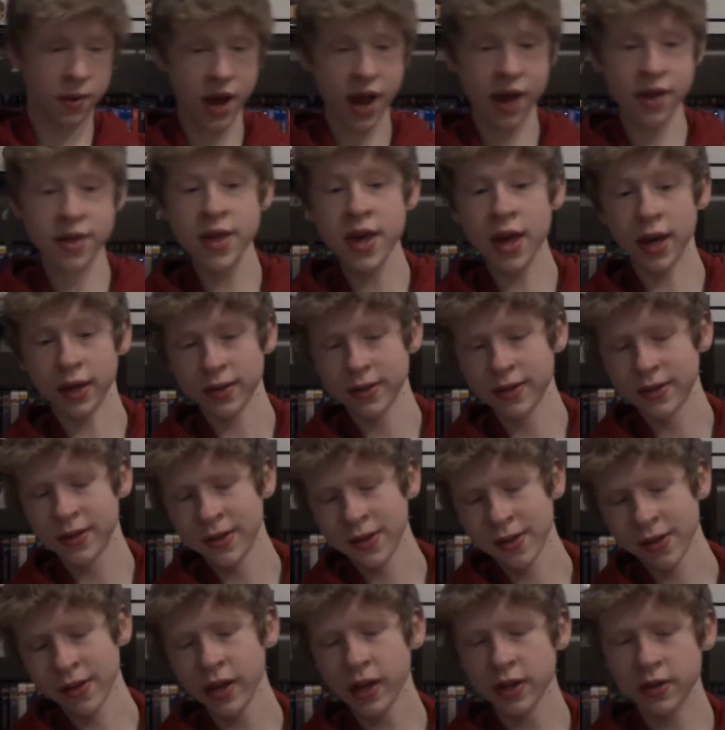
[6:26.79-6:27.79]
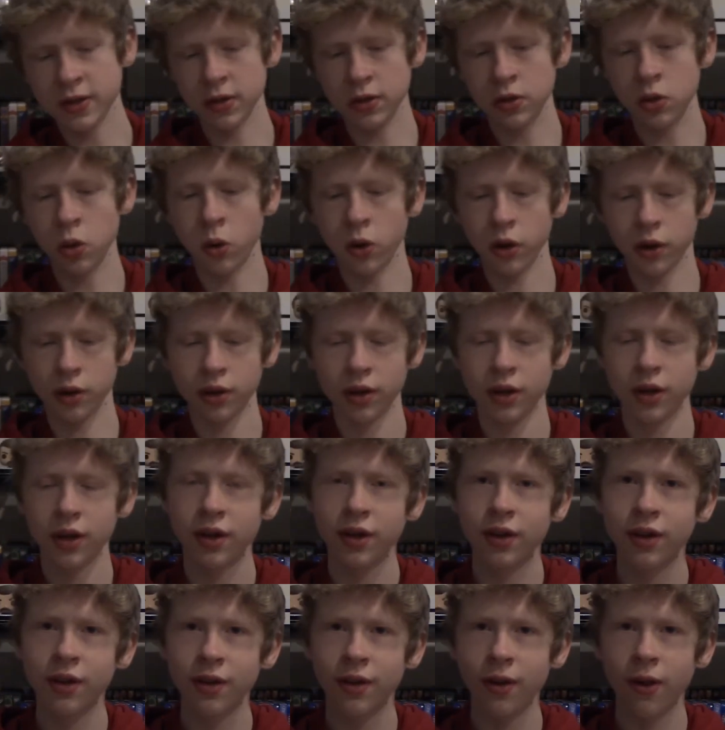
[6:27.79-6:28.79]
and this is cool.
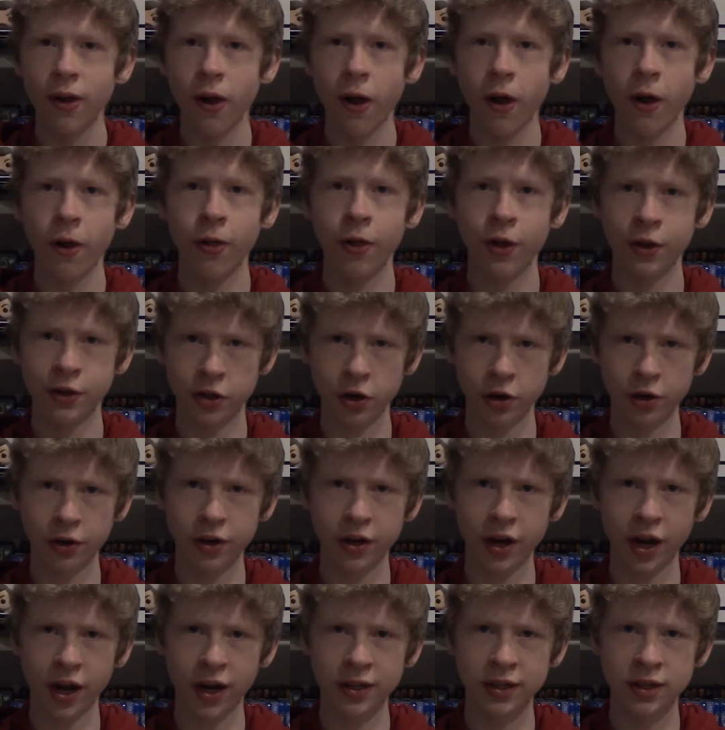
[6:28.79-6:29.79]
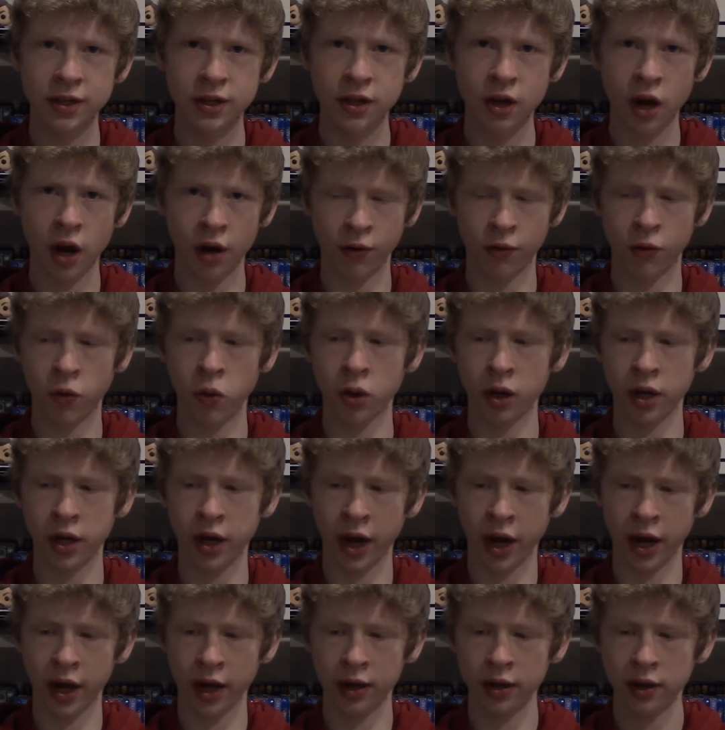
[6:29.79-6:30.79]
The Dark Knight on
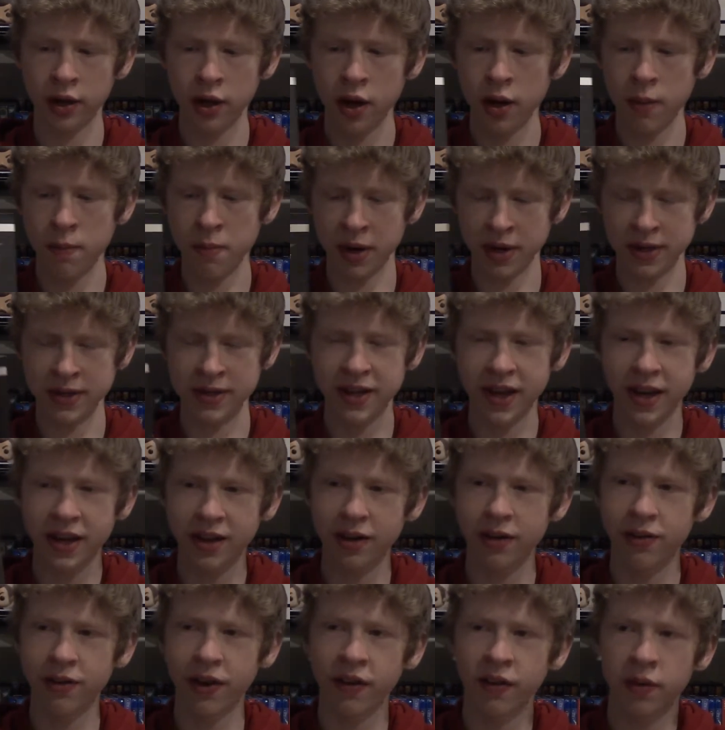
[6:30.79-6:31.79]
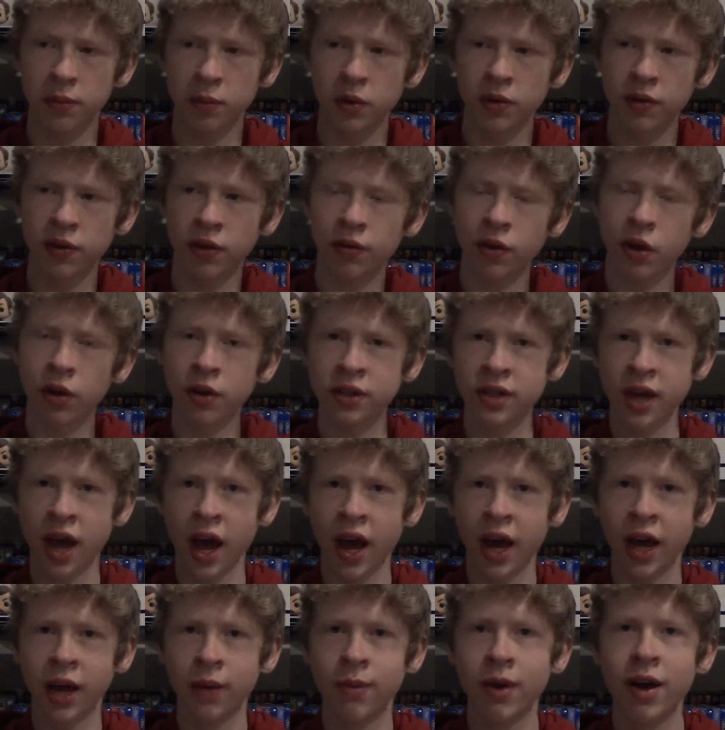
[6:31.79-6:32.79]
4K, my second favorite movie of all
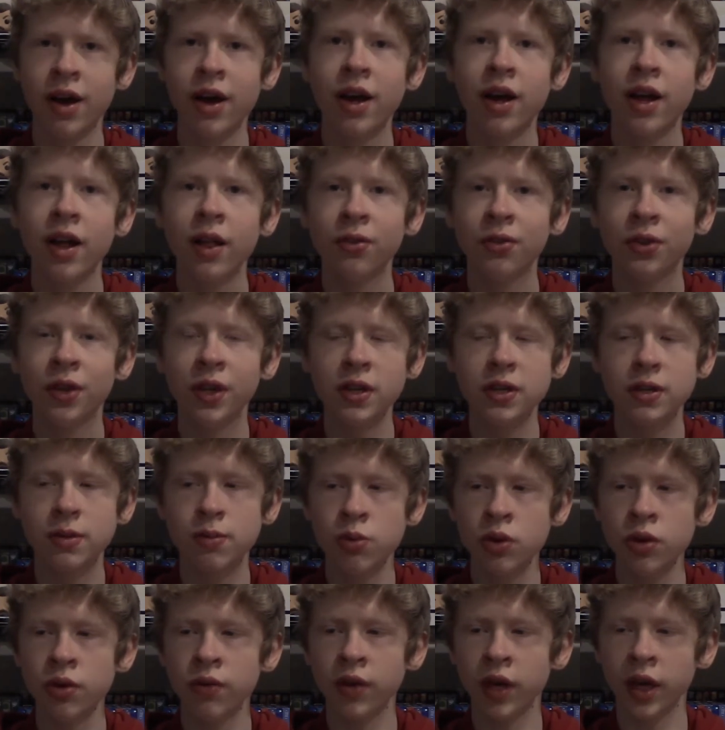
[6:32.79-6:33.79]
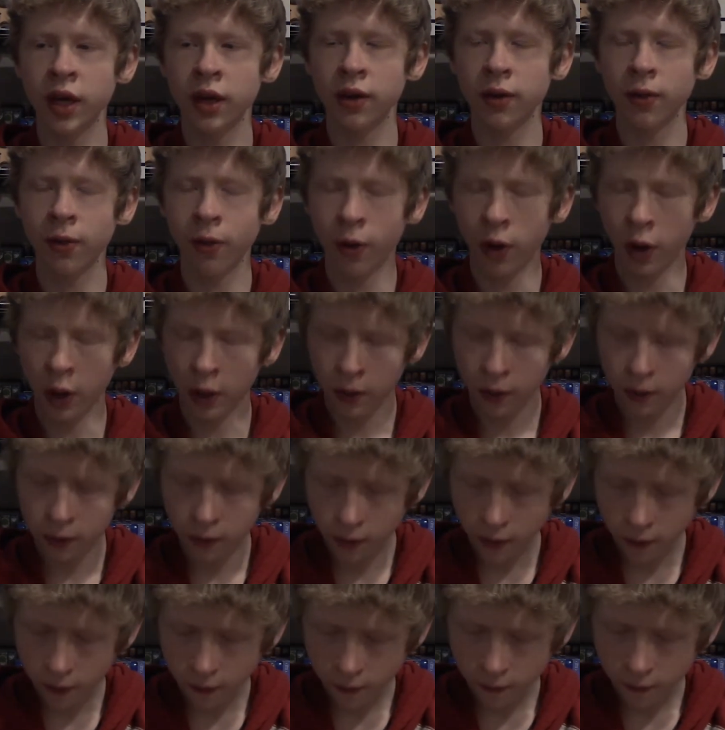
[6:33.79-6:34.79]
time. This movie looks
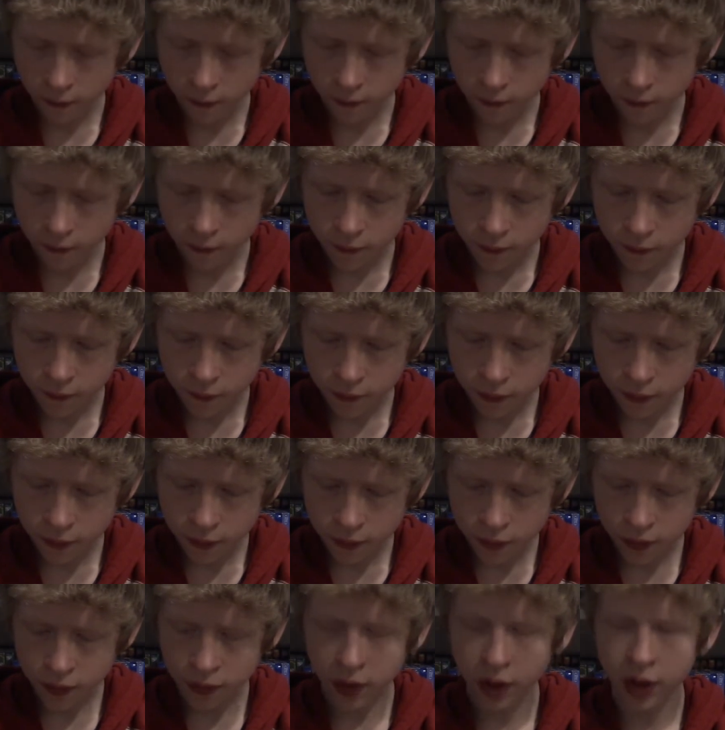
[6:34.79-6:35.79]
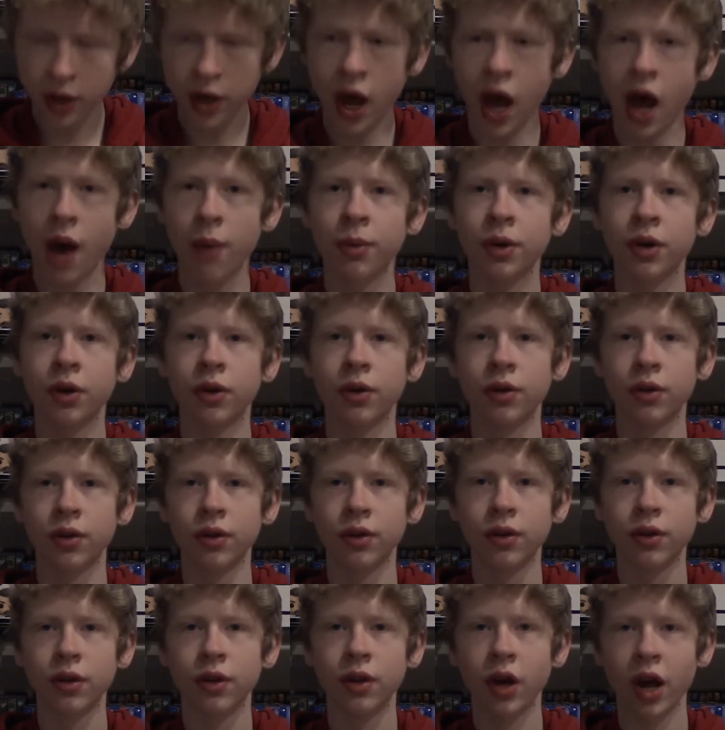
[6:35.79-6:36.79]
phenomenal
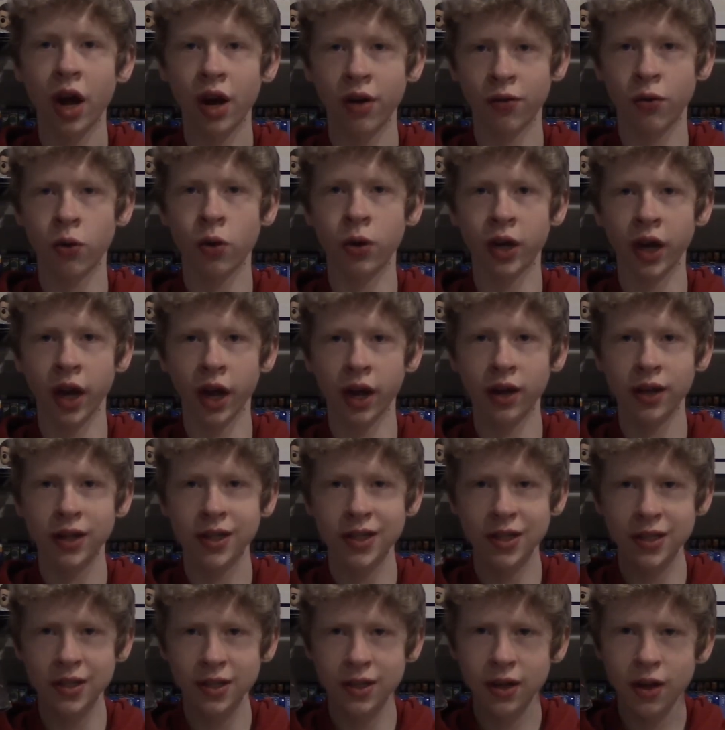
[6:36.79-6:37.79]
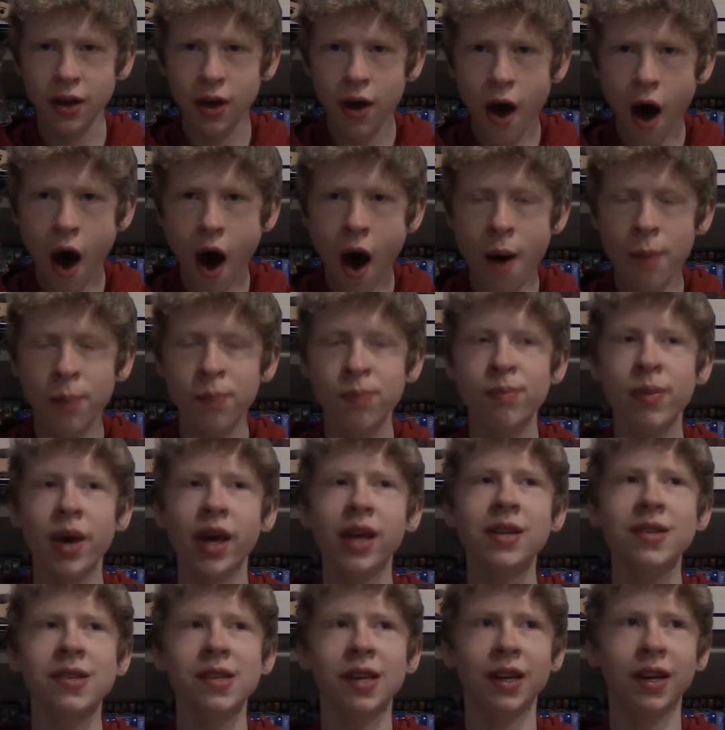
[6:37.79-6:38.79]
on 4K, just
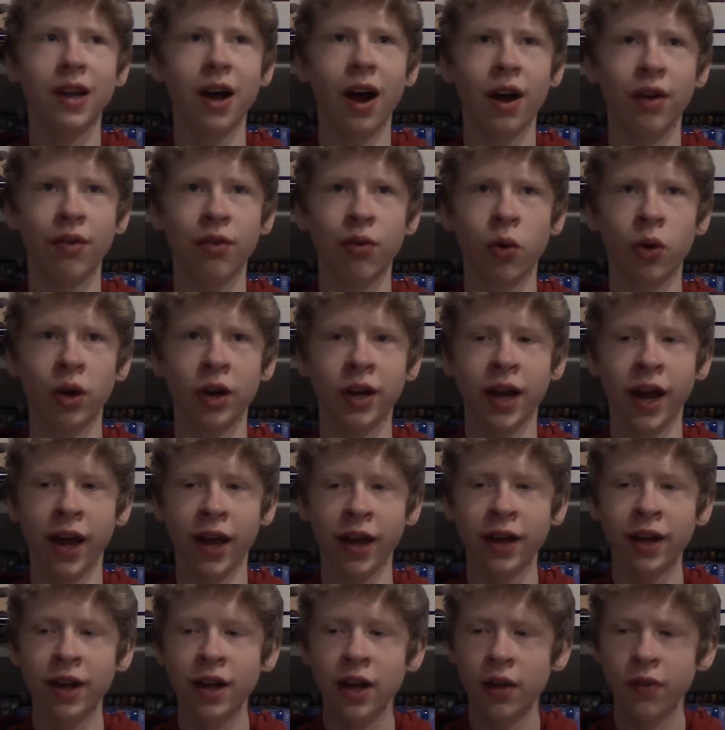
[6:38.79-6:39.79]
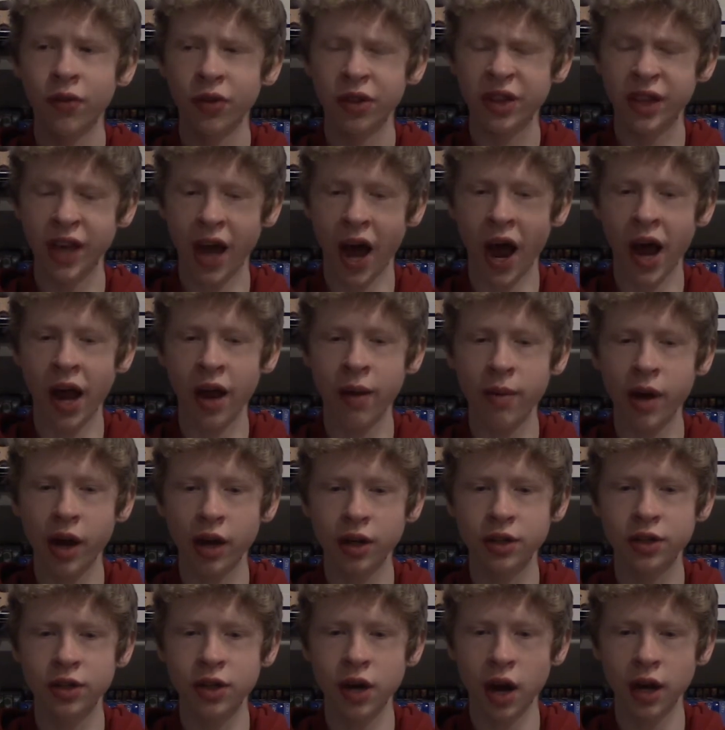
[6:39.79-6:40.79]
amazing on 4K. The IMAX
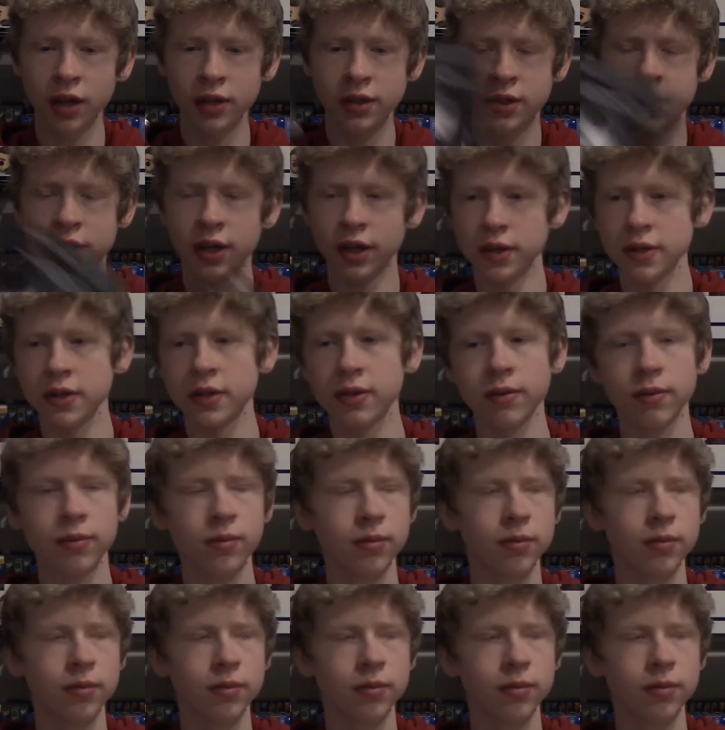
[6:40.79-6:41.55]
shots just,